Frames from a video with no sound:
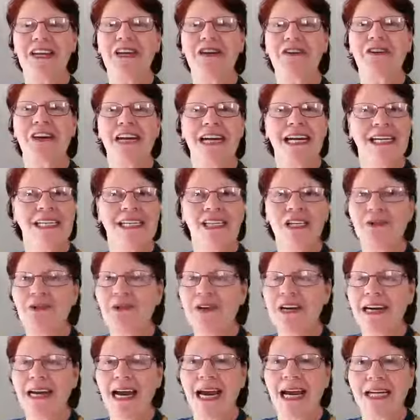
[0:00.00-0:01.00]
You're His
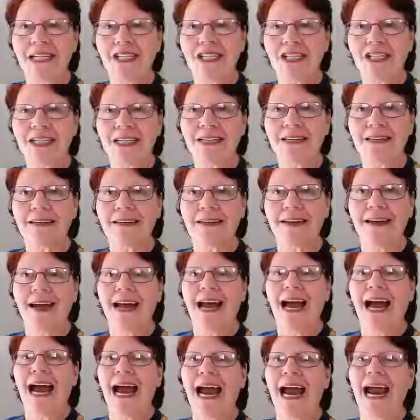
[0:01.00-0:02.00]
creation.
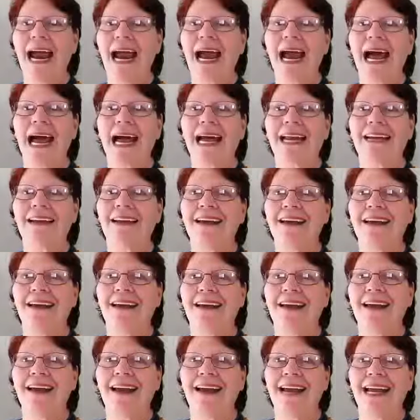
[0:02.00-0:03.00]
And
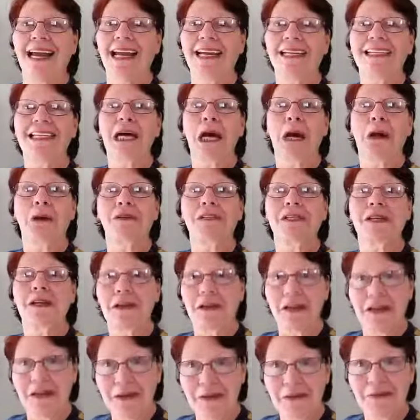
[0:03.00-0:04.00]
He
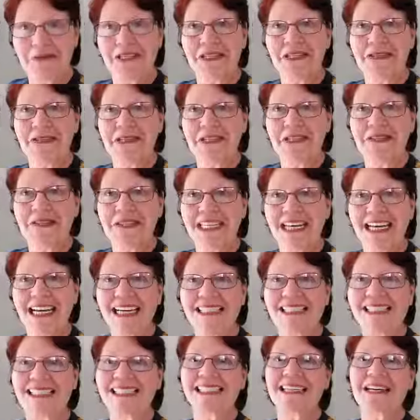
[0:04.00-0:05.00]
tells you to do
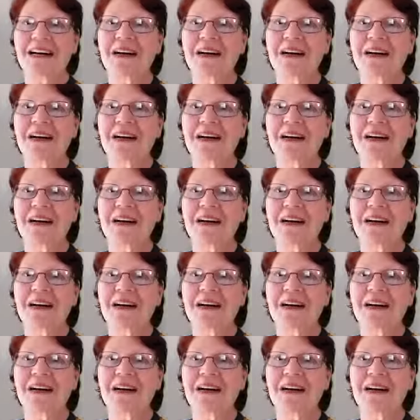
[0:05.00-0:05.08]
this.